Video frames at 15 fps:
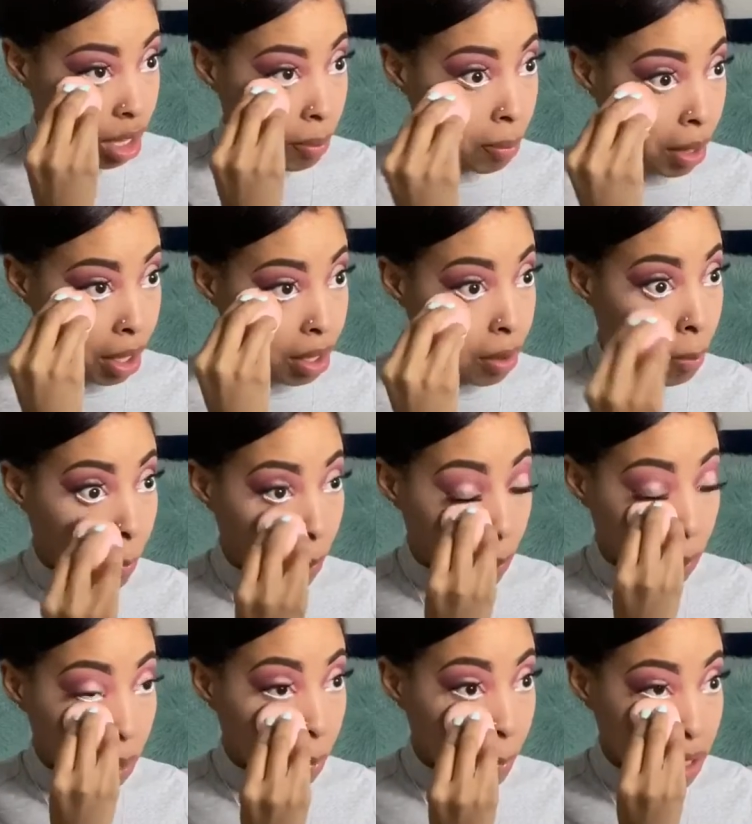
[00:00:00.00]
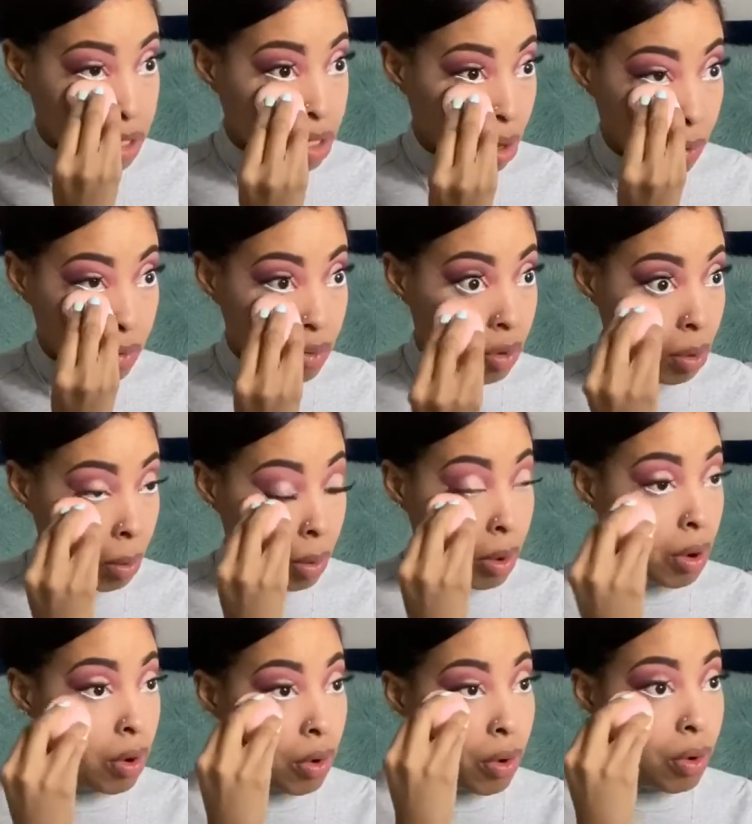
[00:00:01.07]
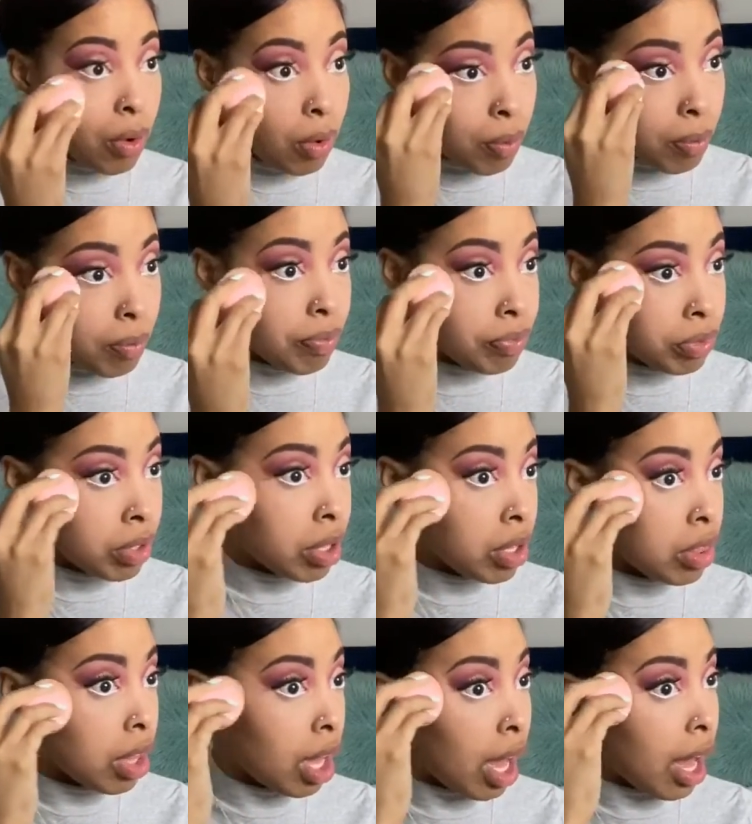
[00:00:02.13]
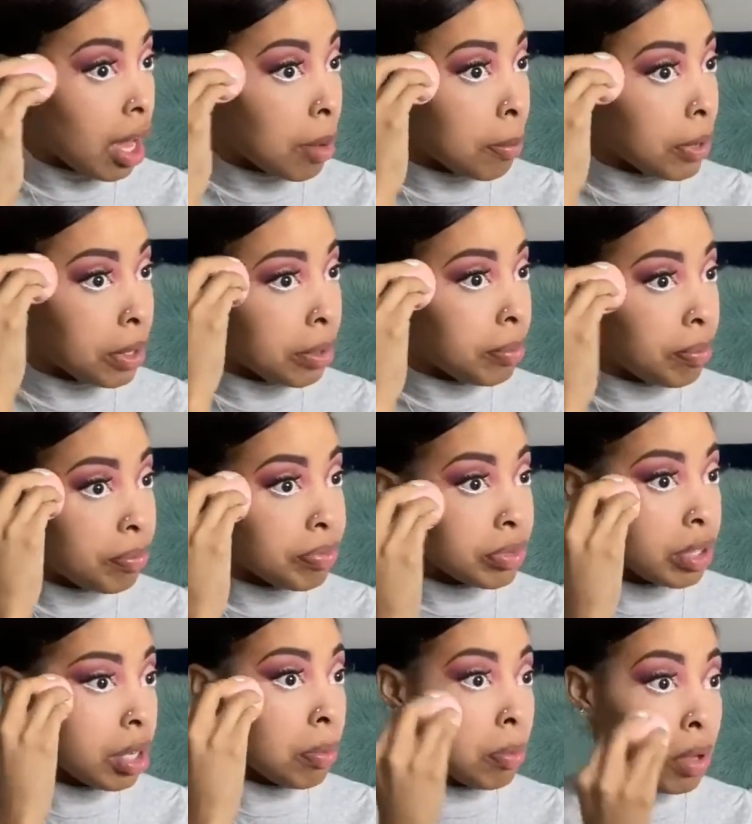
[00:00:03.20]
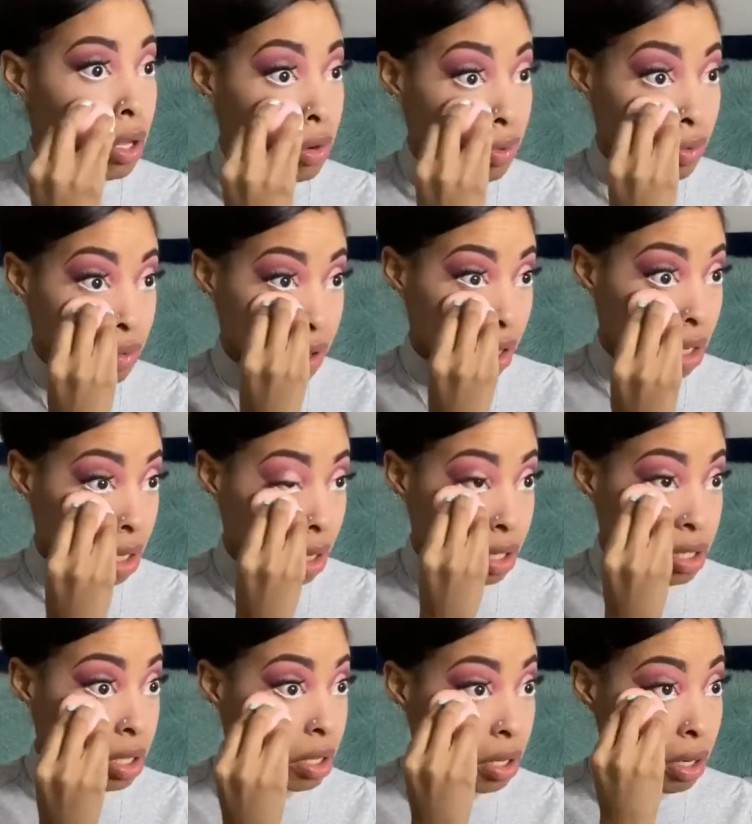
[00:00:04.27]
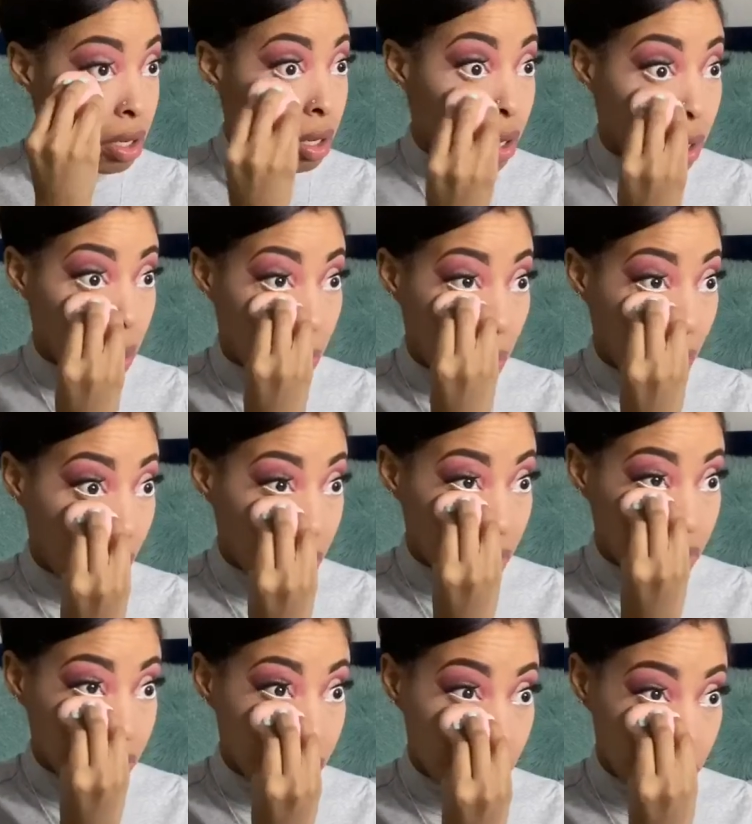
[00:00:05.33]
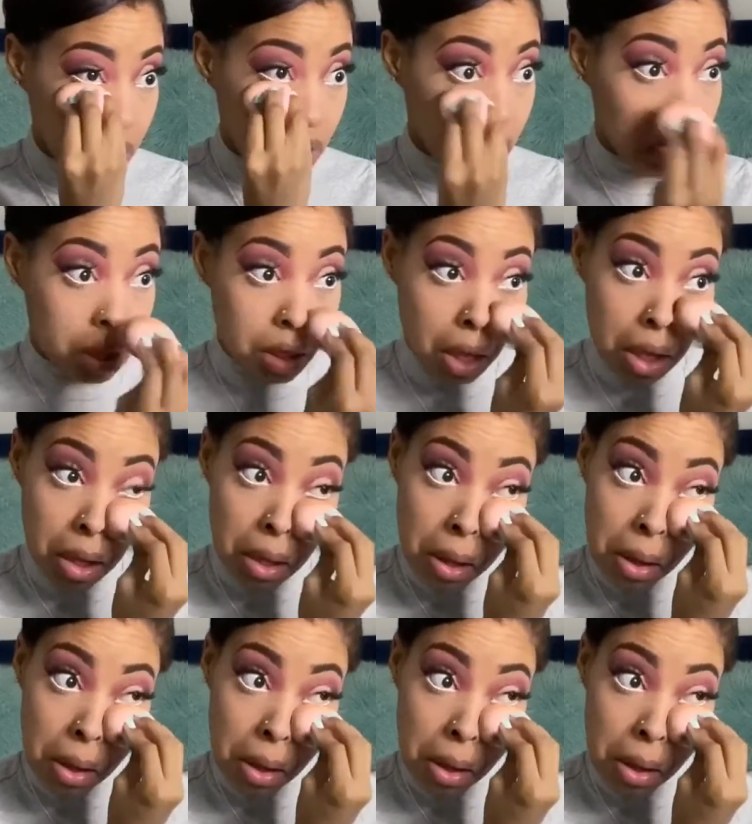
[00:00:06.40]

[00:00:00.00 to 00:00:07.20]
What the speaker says: I'm like poking myself in the eye, but it really doesn't. I don't feel anything.